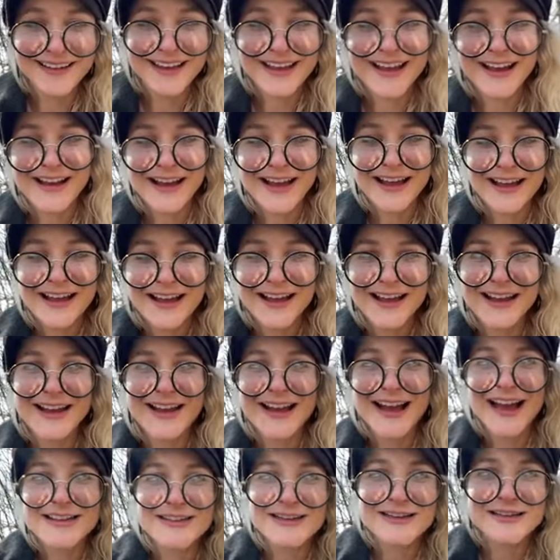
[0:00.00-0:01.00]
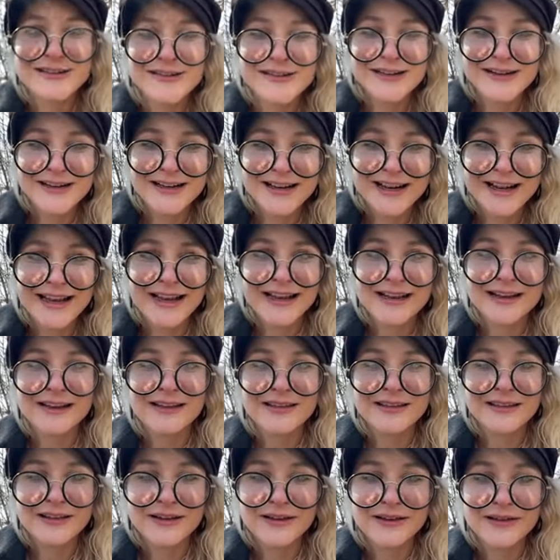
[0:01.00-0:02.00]
Okay. Surprise. Actually, I don't know how to end it
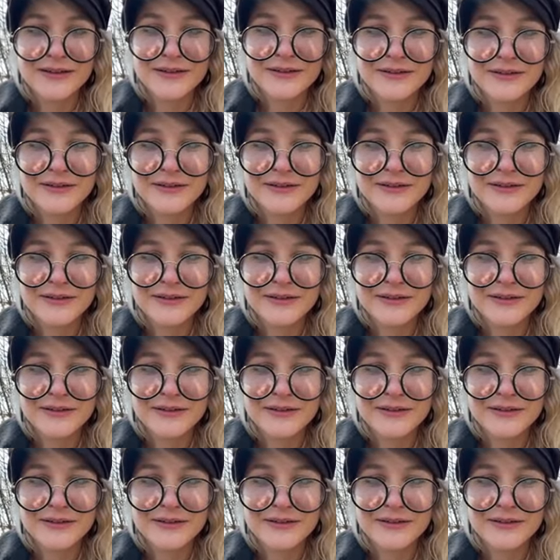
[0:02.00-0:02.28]
though.